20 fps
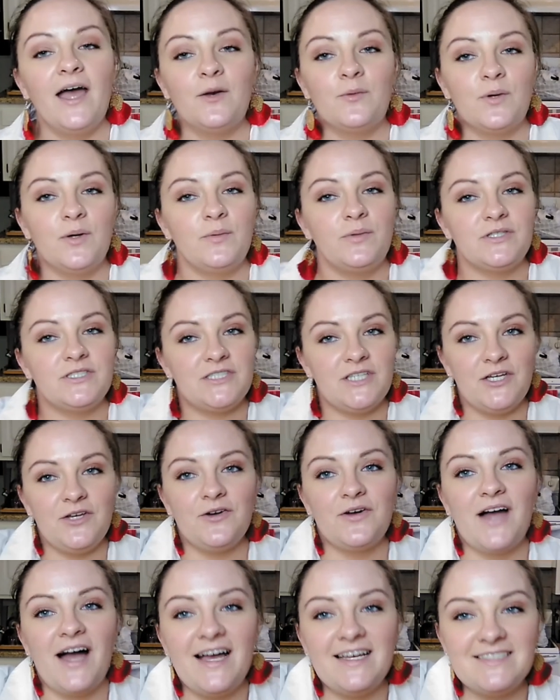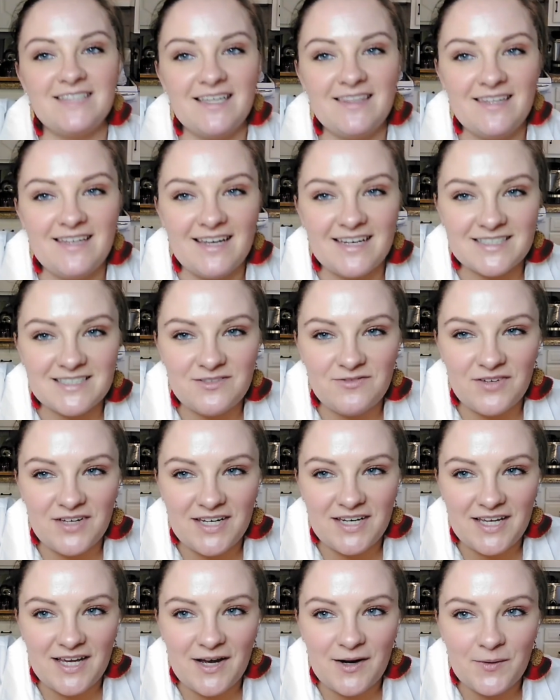And we will see you guys in the next
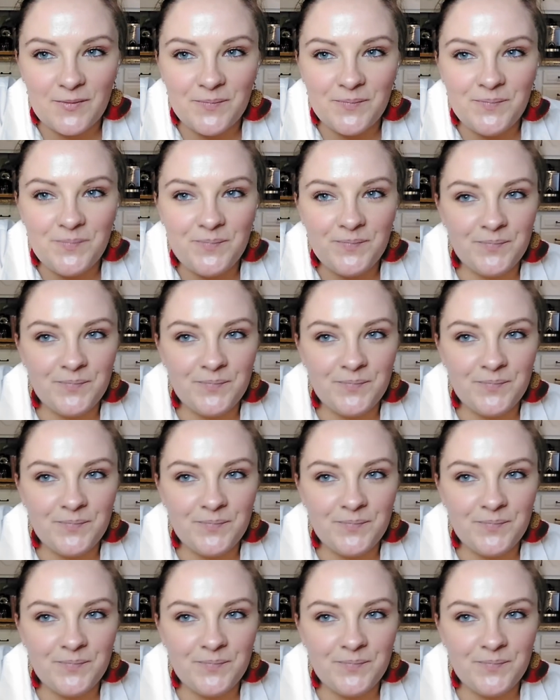video.